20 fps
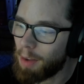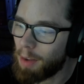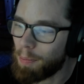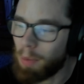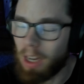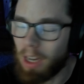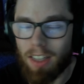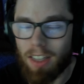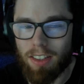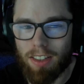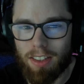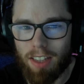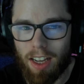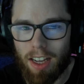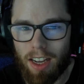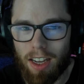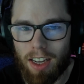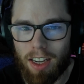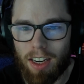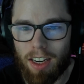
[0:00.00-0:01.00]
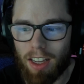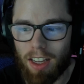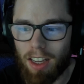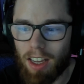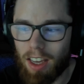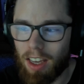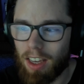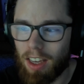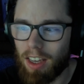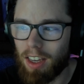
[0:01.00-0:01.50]
But instead,
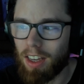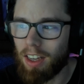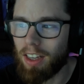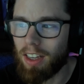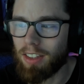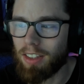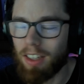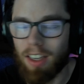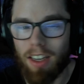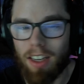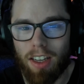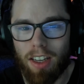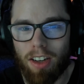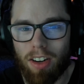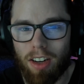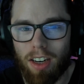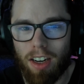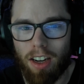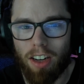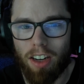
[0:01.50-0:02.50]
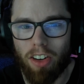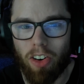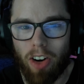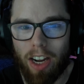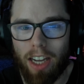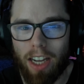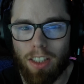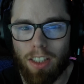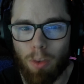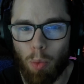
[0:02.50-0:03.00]
he is hitting on
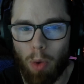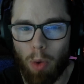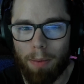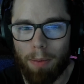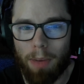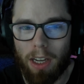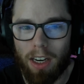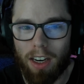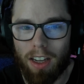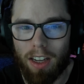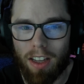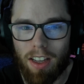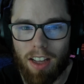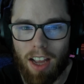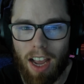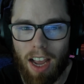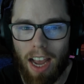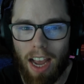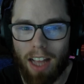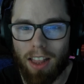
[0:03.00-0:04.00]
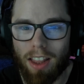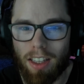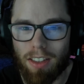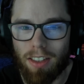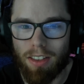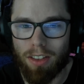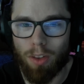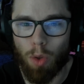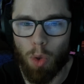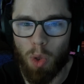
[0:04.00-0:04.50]
underage women at this
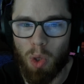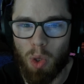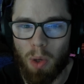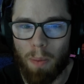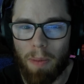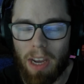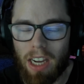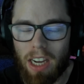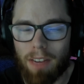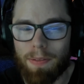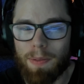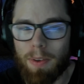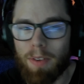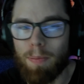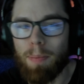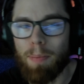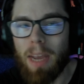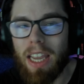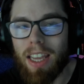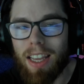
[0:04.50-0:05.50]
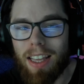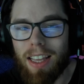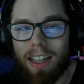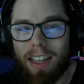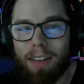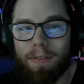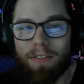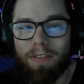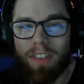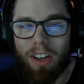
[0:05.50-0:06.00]
school, making
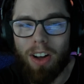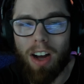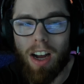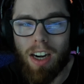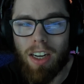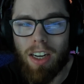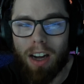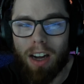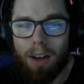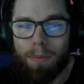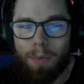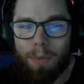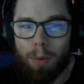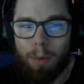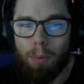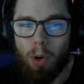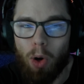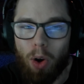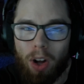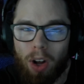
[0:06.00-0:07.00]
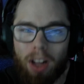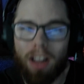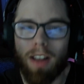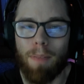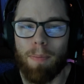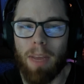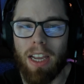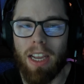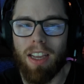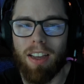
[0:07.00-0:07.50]
them feel uncomfortable,
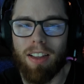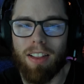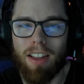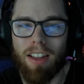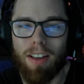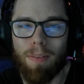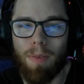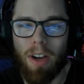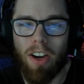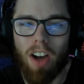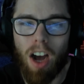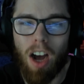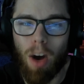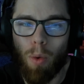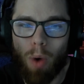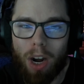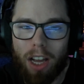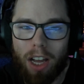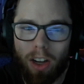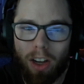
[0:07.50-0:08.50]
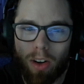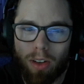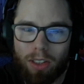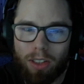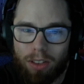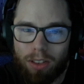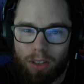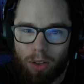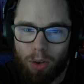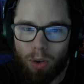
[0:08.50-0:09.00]
making them not want to go to
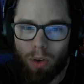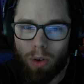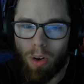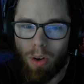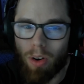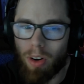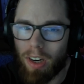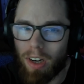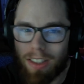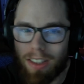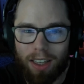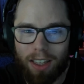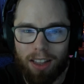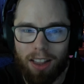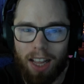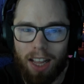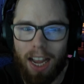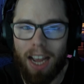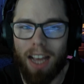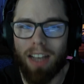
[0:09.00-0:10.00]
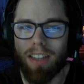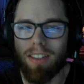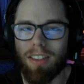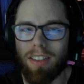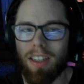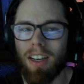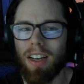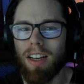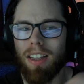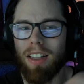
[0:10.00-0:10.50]
school or his class.
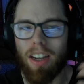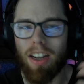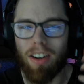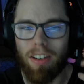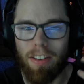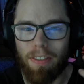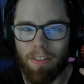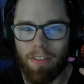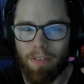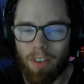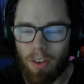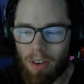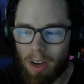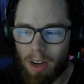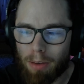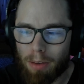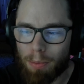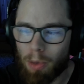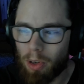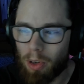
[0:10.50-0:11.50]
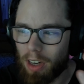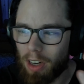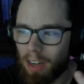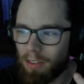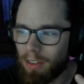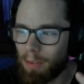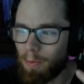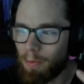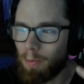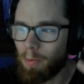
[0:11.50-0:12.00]
They don't even feel comfortable enough
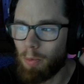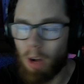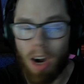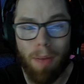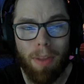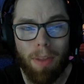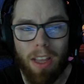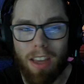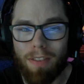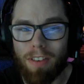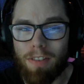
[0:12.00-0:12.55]
to probably even